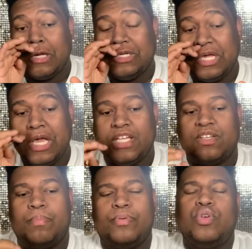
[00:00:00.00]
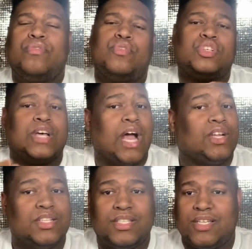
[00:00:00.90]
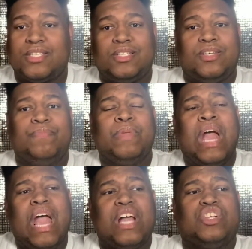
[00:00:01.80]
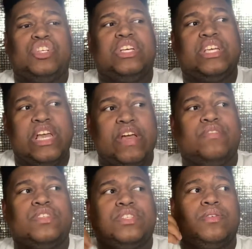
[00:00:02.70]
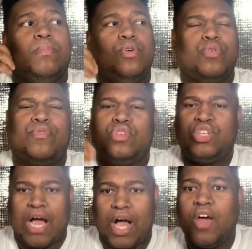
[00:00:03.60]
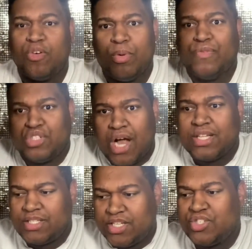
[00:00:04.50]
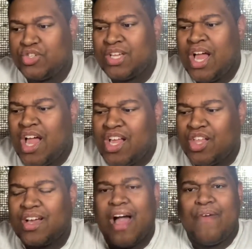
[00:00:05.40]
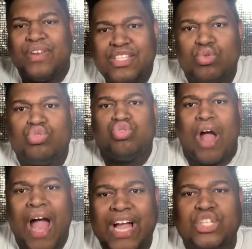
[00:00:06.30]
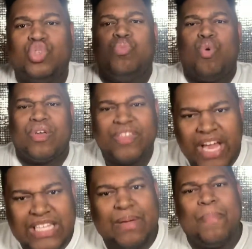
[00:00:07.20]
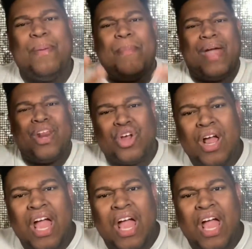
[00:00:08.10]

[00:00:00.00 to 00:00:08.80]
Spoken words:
She is a beautiful chocolate sister, and she gives beautiful other beautiful chocolate sisters the confidence to try and do more things and be better